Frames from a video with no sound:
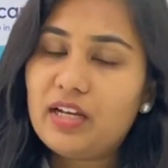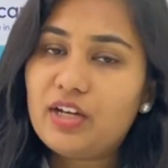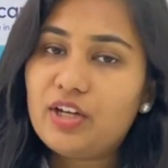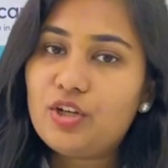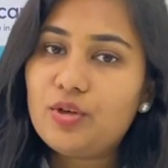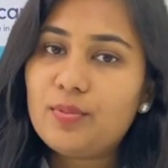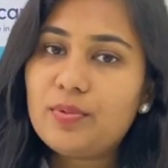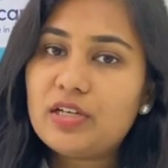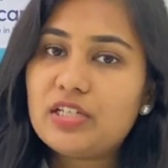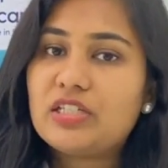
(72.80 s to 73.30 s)

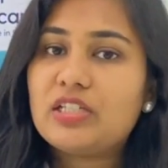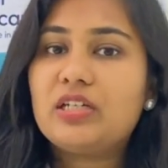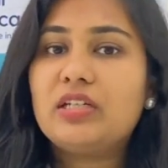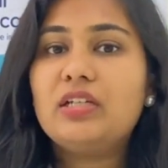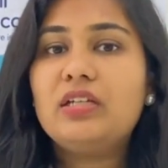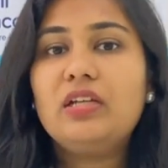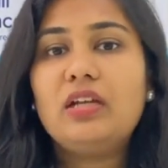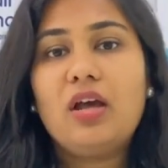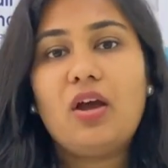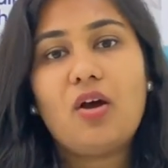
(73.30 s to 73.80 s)

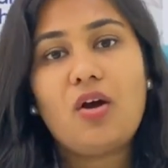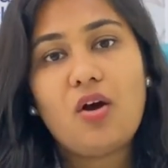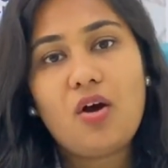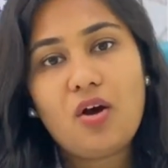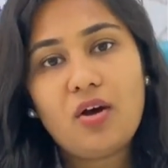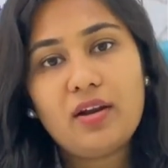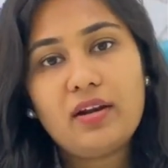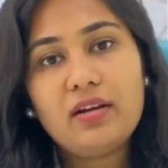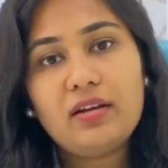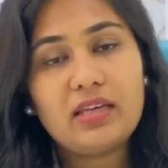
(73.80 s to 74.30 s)
intubation
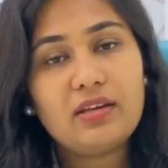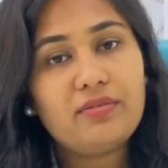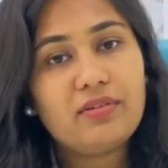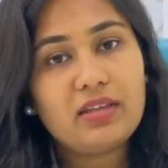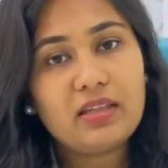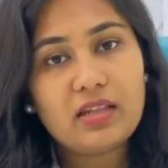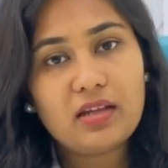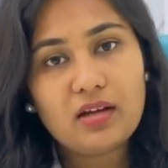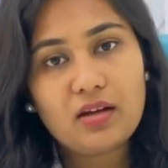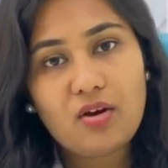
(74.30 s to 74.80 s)
or giving
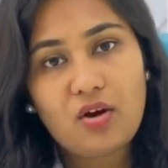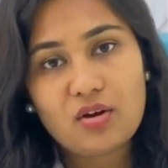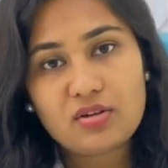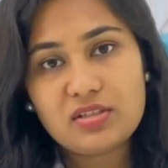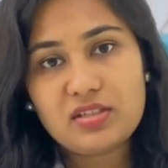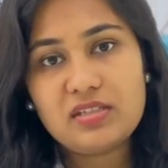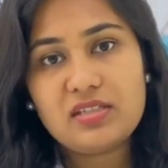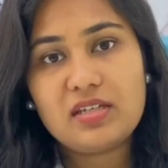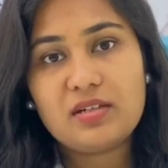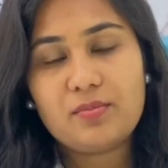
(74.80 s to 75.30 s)
the
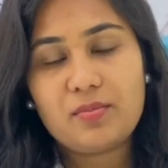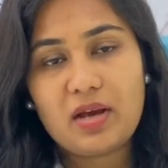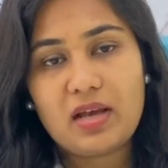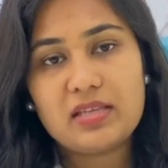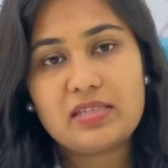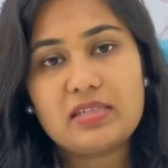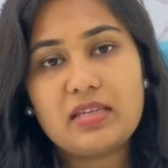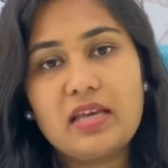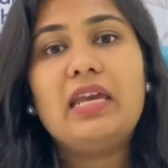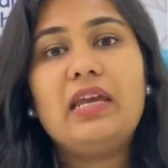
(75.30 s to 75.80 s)
oxygen
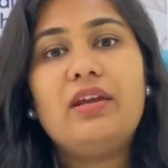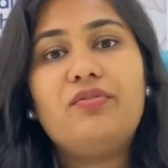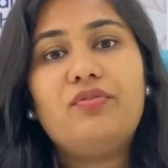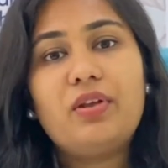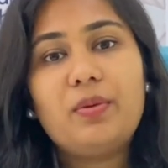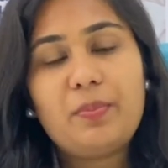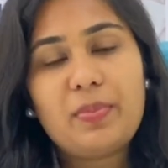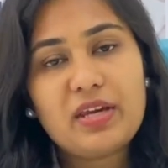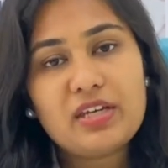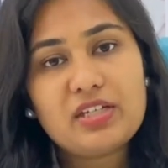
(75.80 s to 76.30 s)
mask. If the
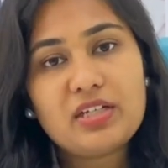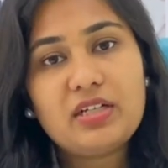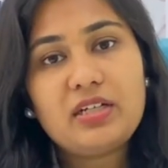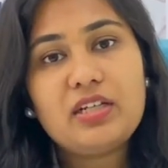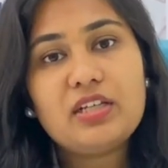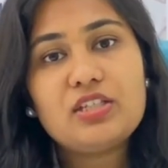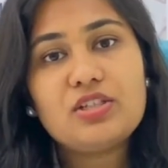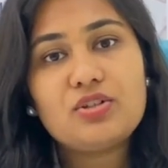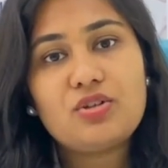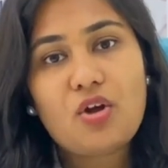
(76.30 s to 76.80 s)
patient
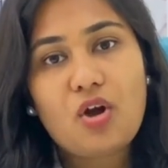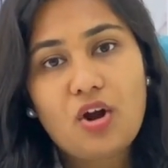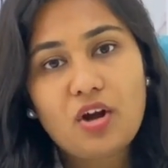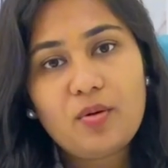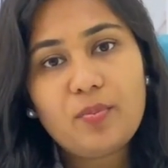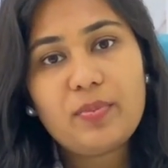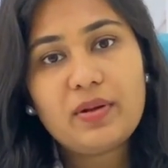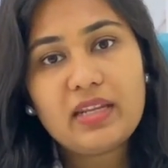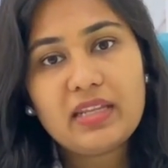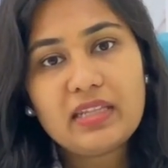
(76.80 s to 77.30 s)
is
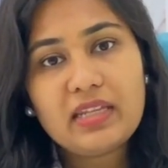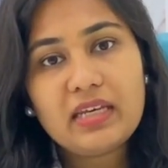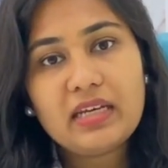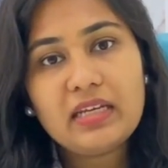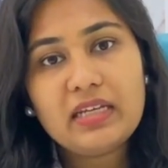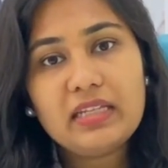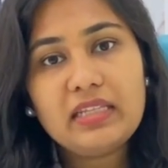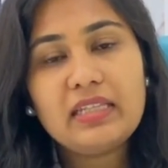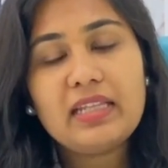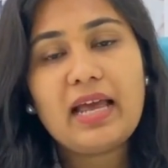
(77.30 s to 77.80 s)
not
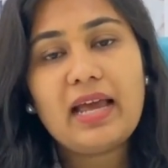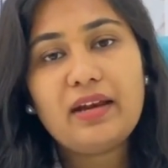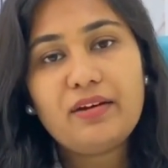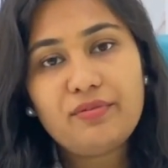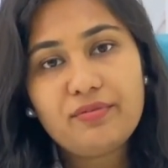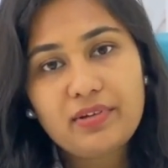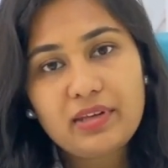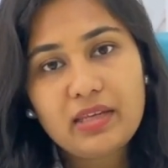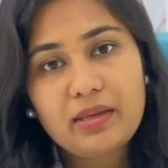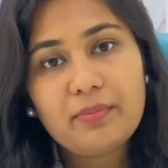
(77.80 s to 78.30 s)
breathing, then
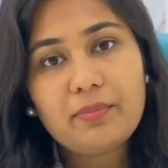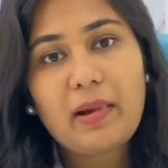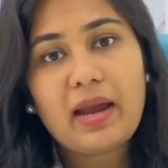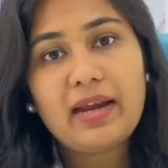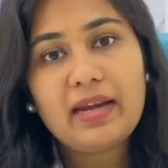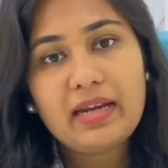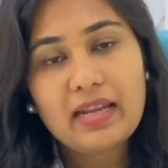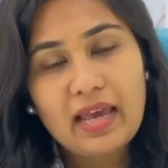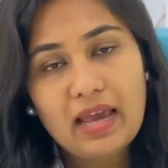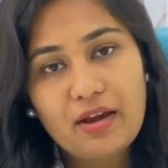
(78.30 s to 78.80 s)
we
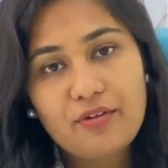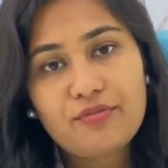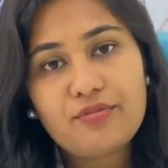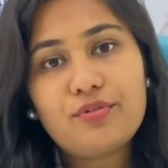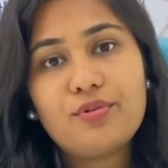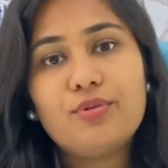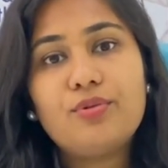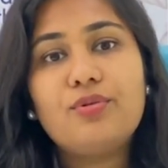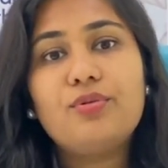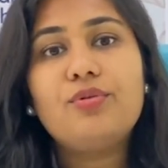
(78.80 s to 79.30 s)
might have
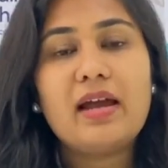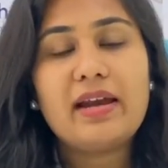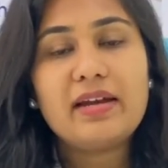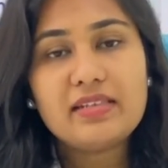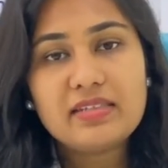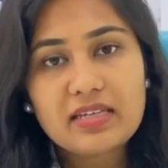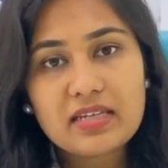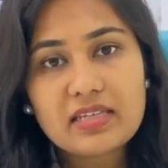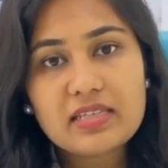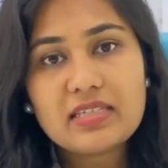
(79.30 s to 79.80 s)
to
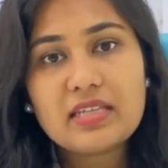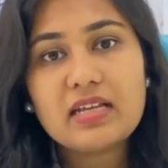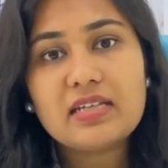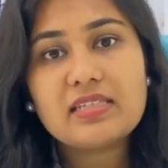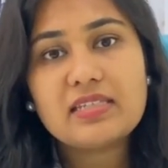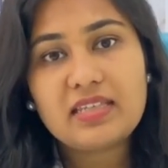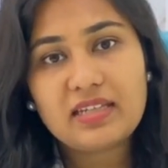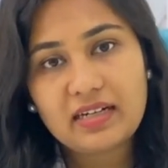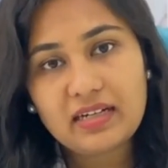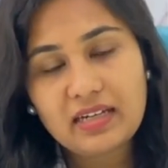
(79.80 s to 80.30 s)
adjust the
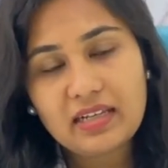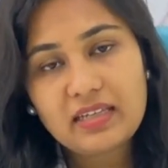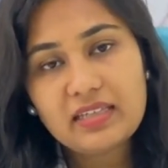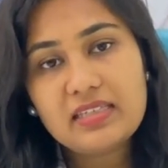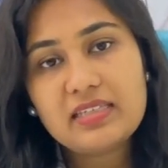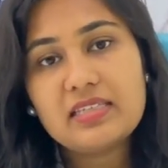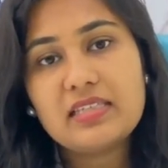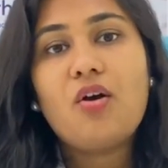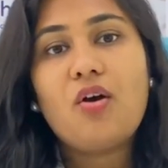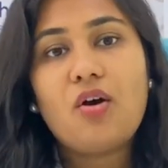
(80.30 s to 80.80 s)

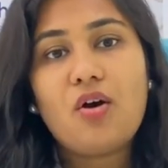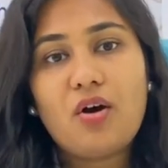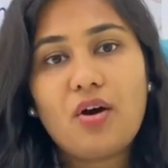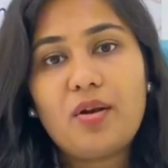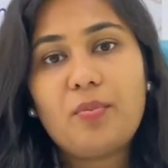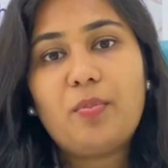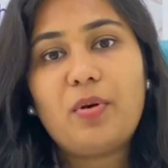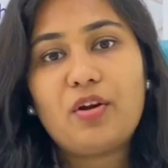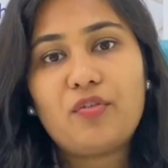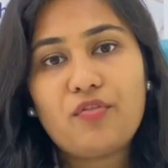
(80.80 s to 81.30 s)
settings or
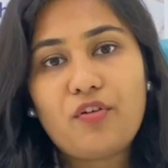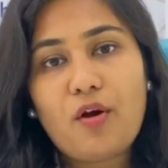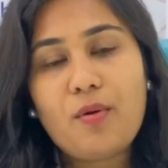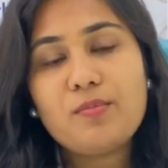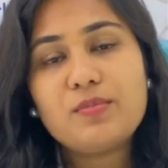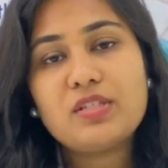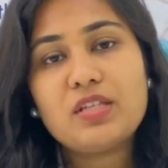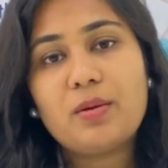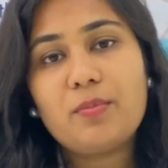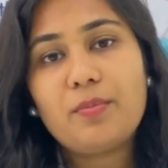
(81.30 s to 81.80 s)
perform
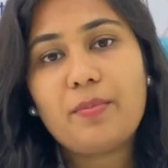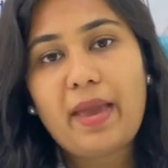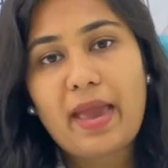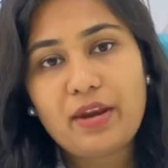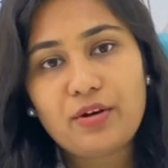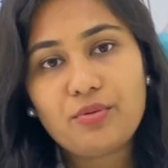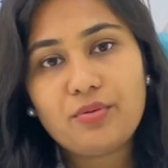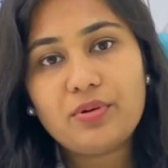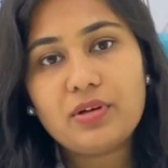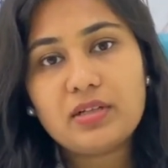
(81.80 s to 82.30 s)
some
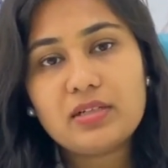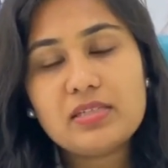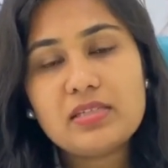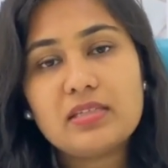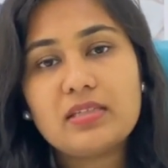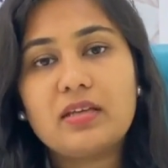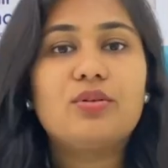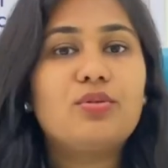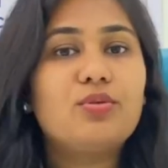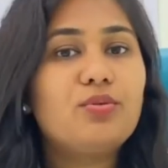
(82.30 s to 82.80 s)

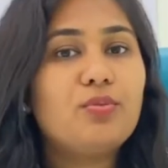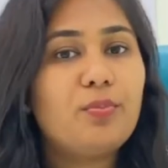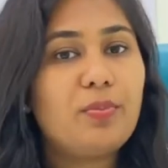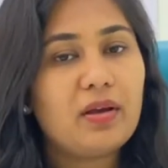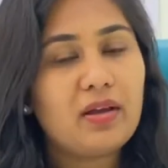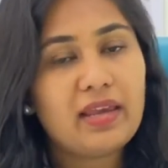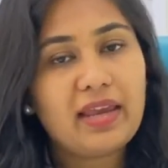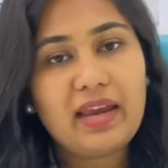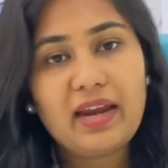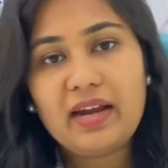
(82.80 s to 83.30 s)
maneuvers to
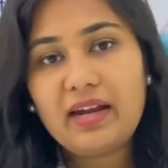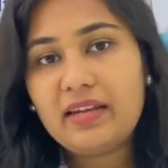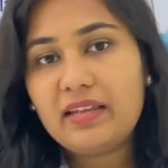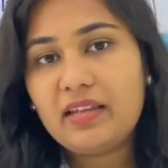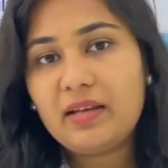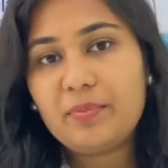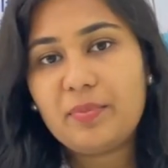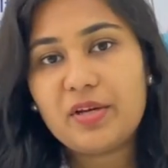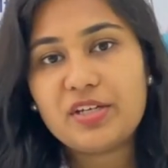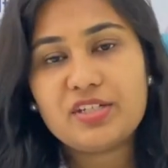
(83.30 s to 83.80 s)
aid
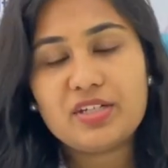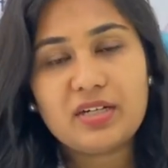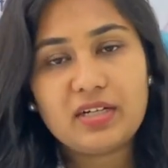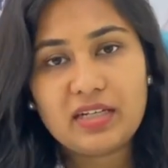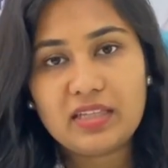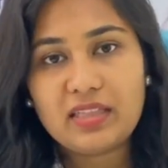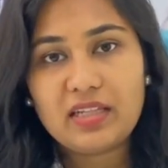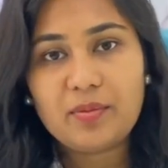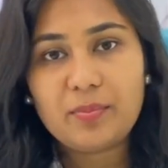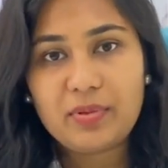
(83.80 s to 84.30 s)
the patient
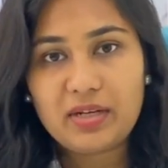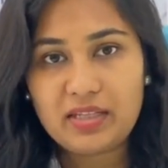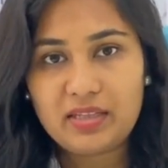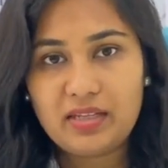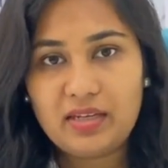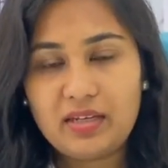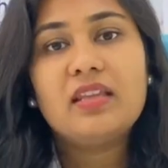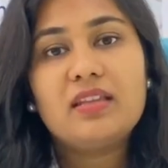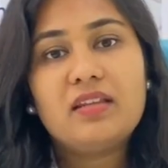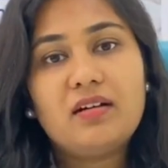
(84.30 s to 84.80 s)
in the
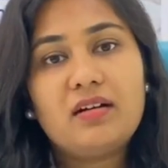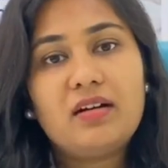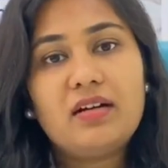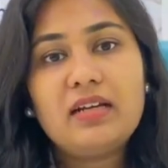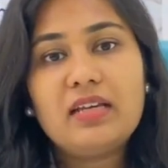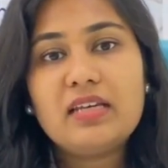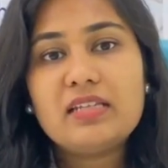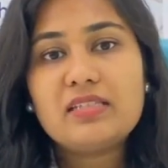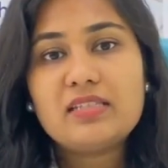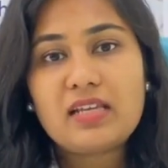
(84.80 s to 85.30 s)
breathing. Third
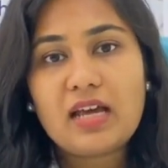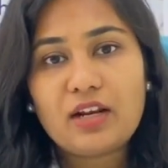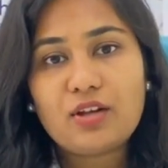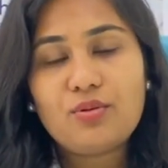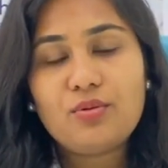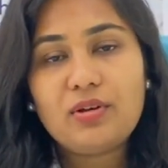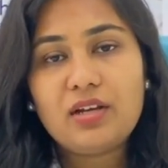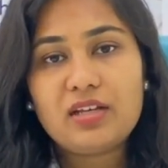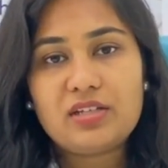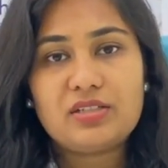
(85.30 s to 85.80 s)
is
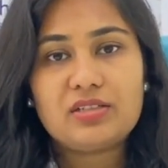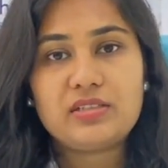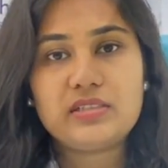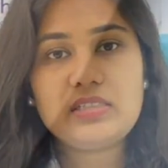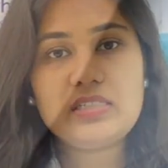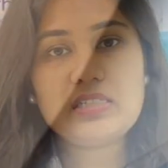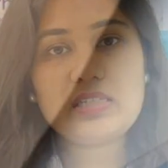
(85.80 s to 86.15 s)
circulation.